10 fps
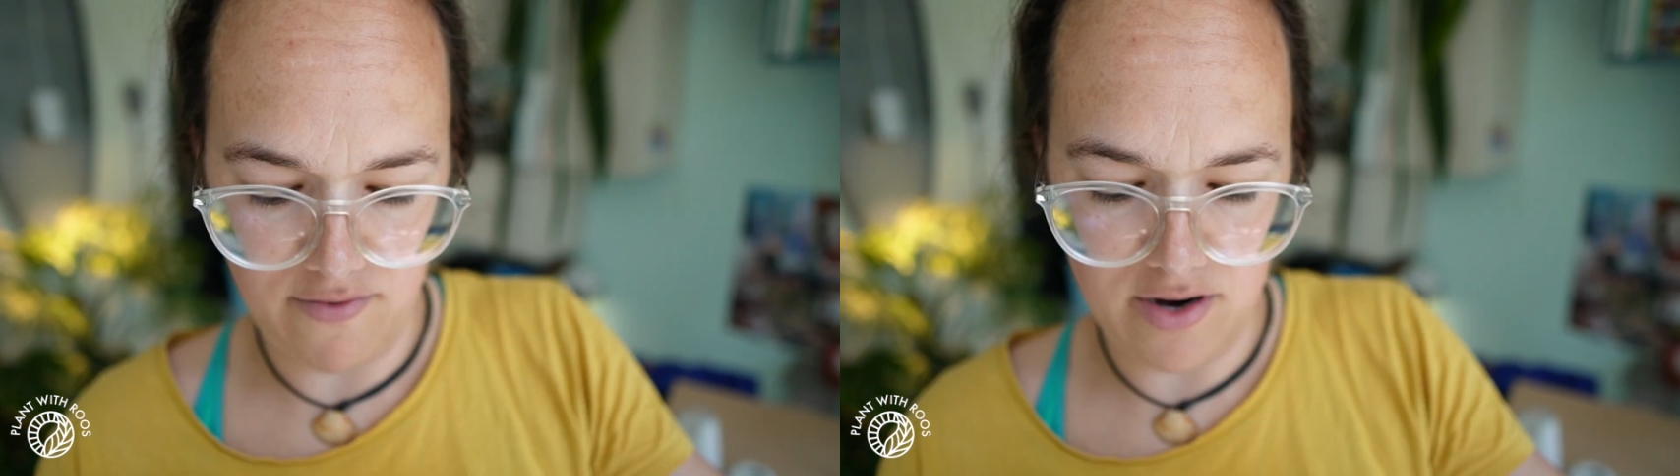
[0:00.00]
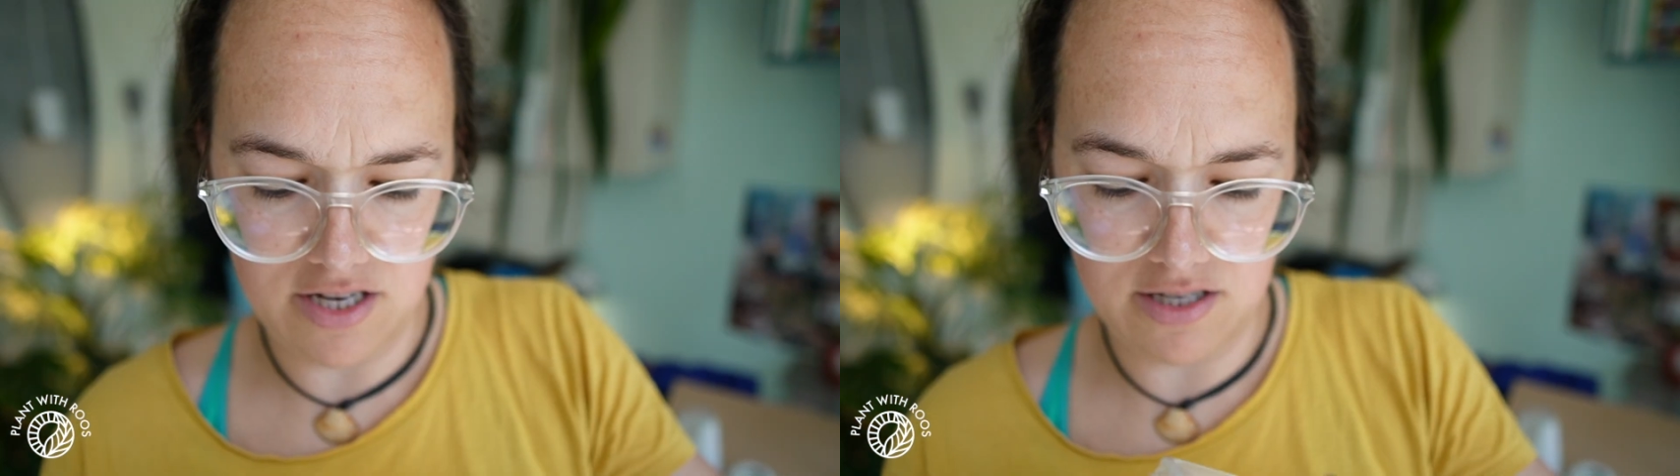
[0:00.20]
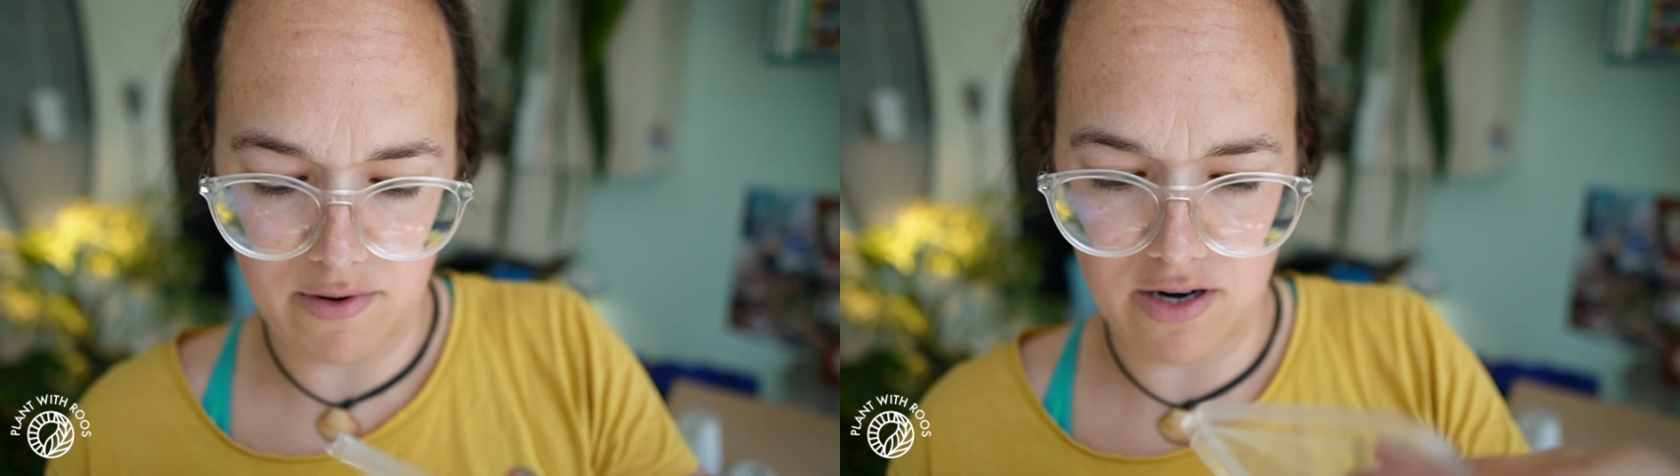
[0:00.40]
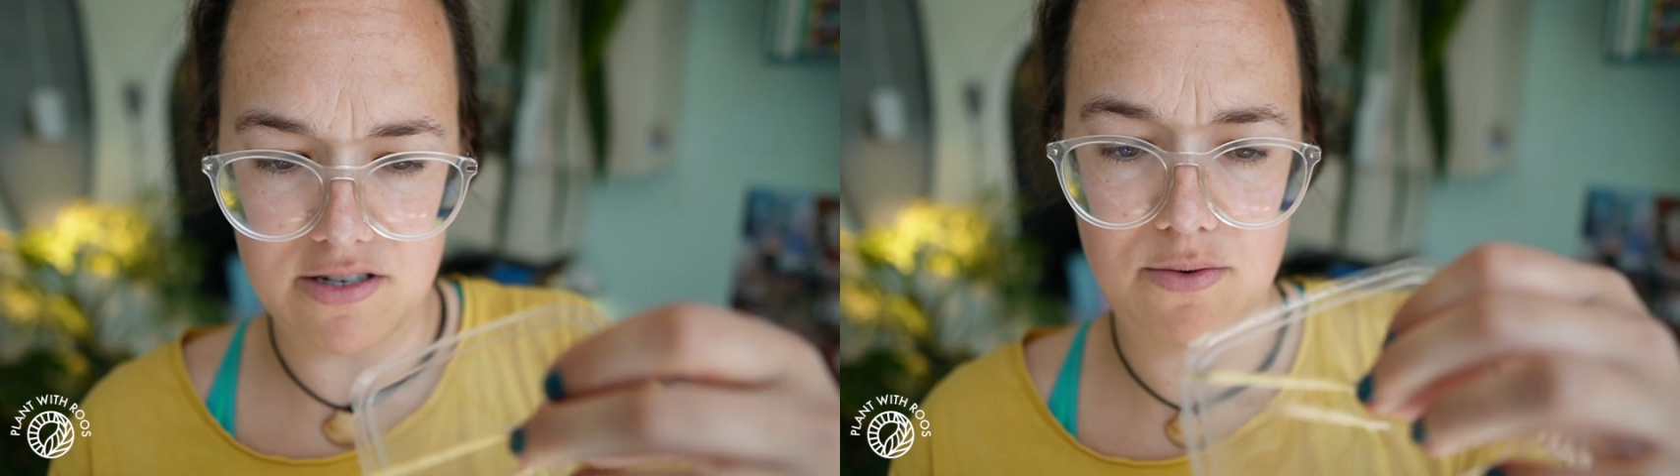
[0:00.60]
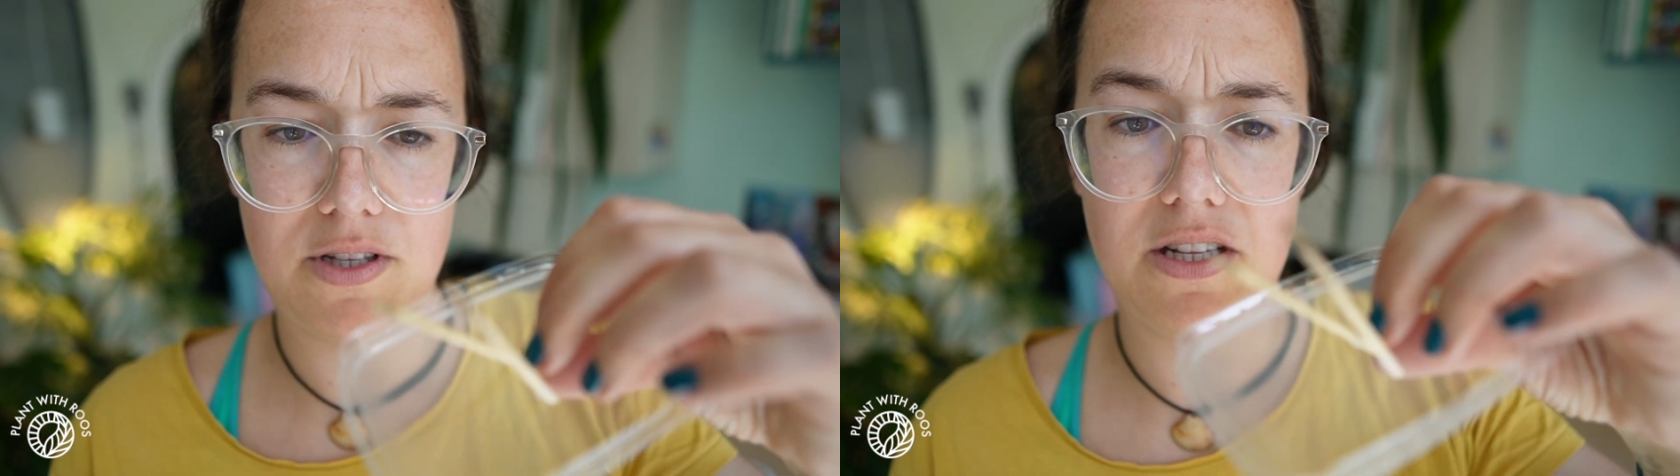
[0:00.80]
very
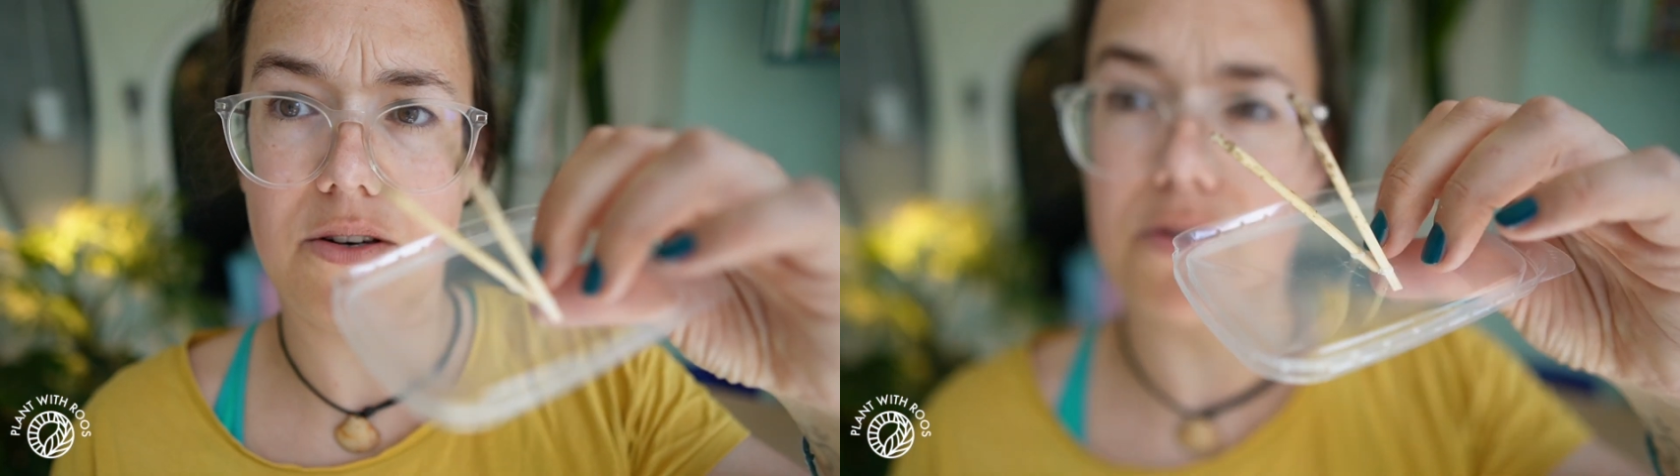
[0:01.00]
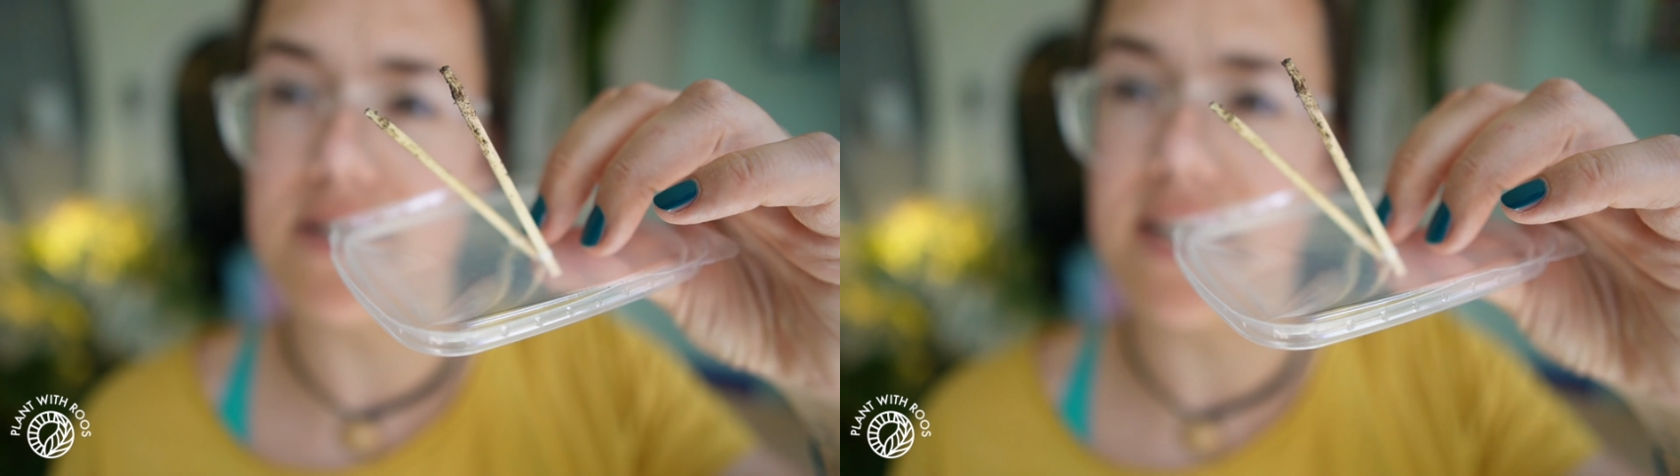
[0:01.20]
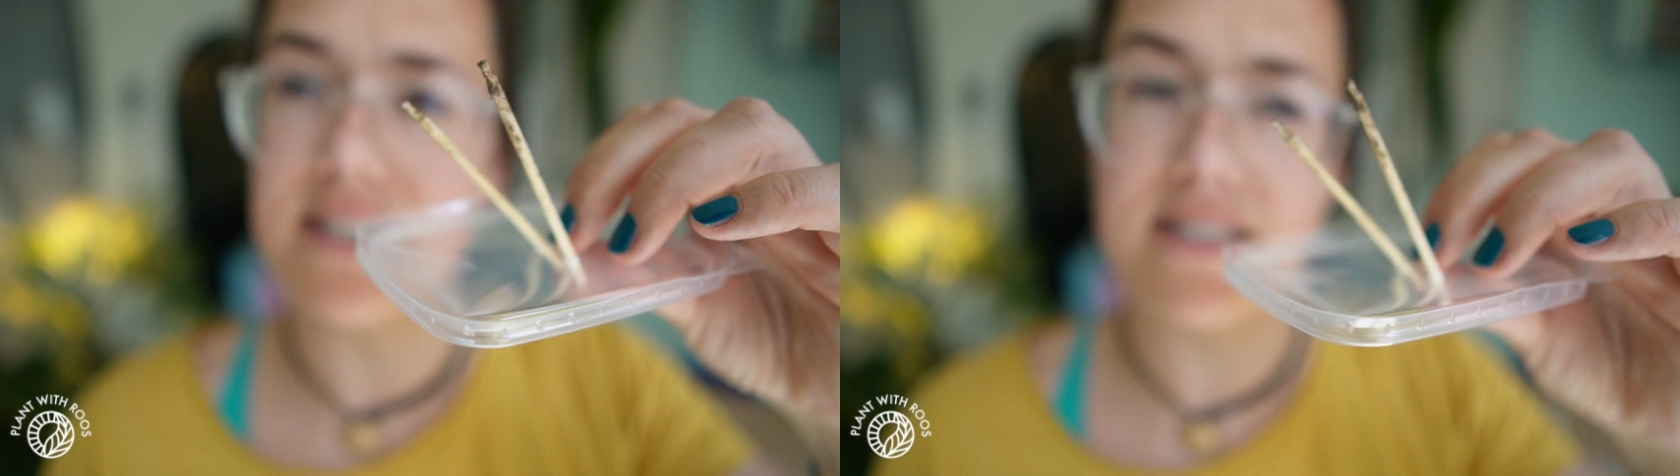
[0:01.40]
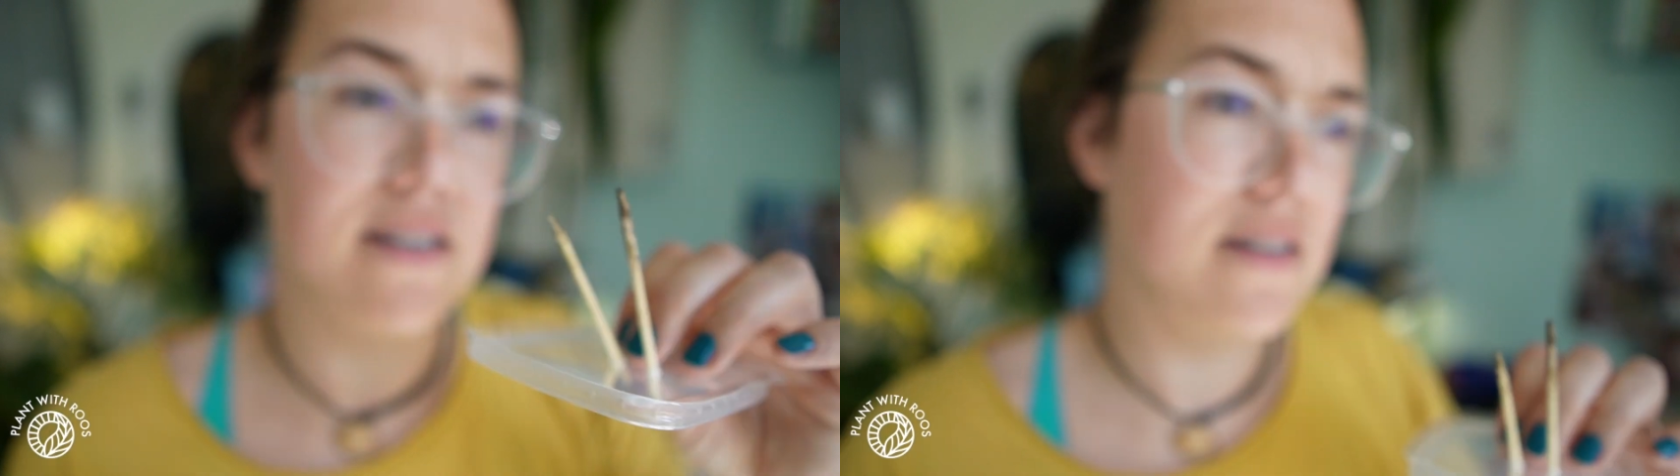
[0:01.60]
smart with the little sticks